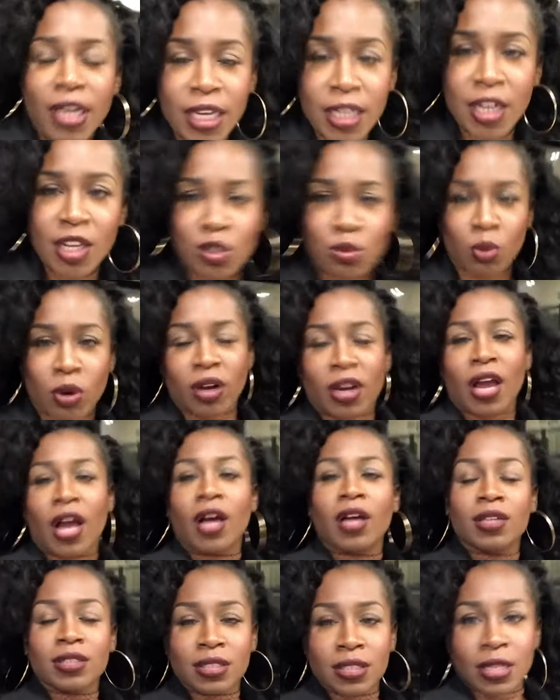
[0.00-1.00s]
He does
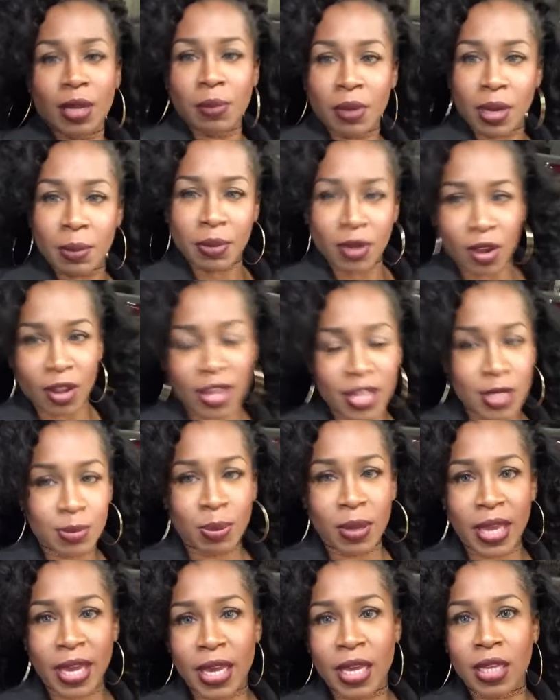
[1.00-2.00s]
workouts. I'm gonna be on his
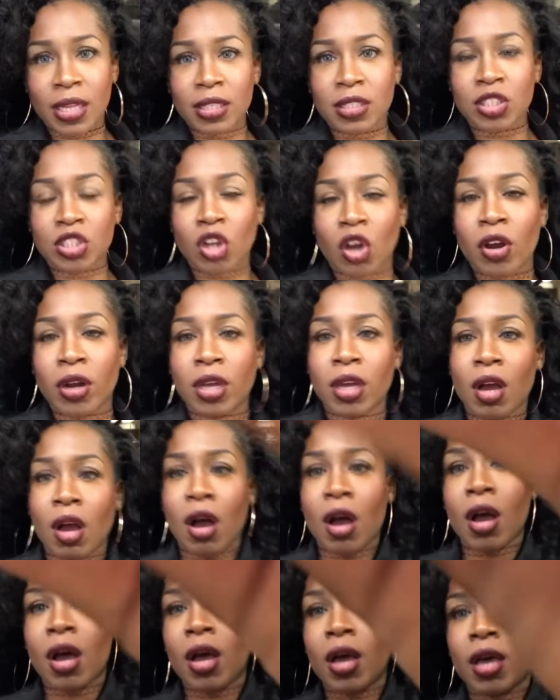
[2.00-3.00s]
plan starting
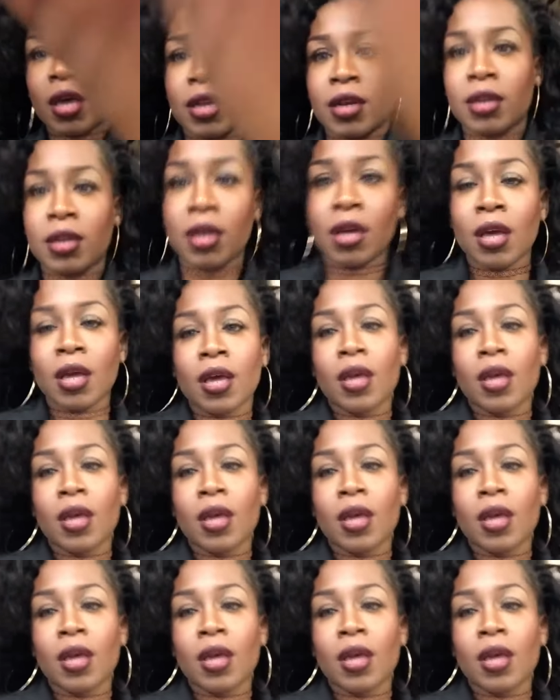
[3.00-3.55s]
on